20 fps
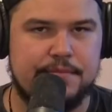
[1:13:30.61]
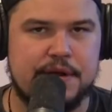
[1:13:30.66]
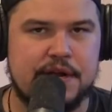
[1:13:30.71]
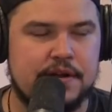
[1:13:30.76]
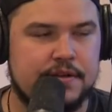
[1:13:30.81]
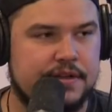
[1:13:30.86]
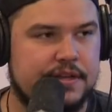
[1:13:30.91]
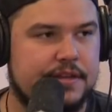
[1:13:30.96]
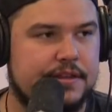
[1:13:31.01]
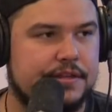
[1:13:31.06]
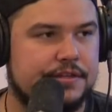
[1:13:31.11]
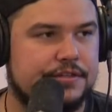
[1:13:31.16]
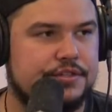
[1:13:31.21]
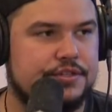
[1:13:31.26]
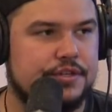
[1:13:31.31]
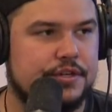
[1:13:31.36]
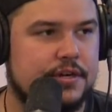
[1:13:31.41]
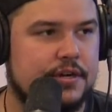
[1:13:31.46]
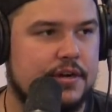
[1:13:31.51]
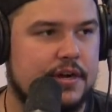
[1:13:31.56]
and apparently this
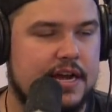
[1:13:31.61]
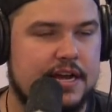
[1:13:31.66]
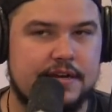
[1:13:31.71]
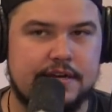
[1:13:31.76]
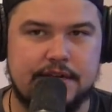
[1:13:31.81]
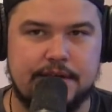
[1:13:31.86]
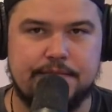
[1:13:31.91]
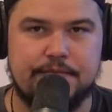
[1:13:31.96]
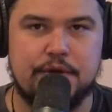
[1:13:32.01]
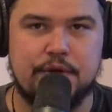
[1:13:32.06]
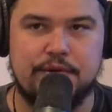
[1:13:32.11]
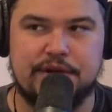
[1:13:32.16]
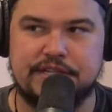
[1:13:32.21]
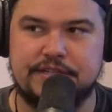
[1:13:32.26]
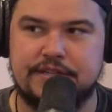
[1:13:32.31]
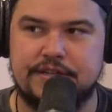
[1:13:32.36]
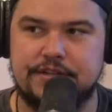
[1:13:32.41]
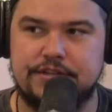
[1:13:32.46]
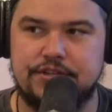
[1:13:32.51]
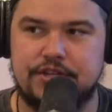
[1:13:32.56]
juror ended up going
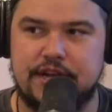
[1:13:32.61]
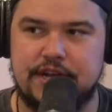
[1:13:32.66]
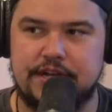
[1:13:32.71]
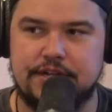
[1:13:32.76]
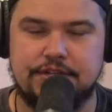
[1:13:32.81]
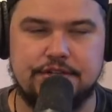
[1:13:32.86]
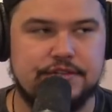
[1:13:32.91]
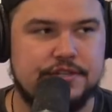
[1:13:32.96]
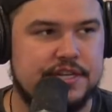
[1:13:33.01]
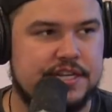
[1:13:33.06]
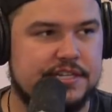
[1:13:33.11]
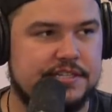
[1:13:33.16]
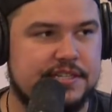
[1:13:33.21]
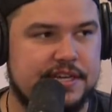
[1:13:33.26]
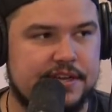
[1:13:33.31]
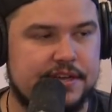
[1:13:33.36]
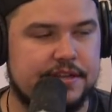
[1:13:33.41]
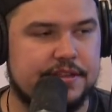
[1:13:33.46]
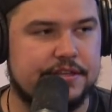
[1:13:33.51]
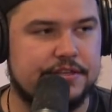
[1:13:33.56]
to the judge and
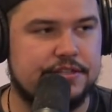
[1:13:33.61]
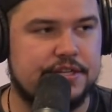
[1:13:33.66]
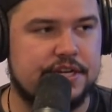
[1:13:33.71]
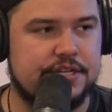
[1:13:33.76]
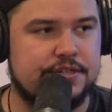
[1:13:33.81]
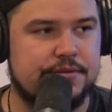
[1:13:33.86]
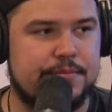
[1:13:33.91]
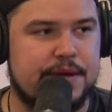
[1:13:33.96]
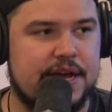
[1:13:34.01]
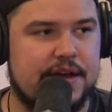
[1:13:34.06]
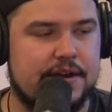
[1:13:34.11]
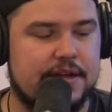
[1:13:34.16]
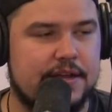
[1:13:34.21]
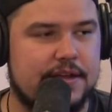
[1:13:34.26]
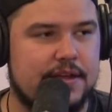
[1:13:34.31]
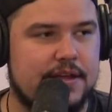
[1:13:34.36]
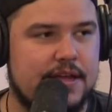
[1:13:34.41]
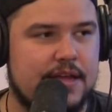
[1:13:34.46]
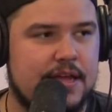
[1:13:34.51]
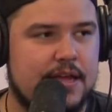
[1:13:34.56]
telling the judge about
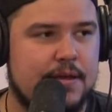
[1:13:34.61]
it.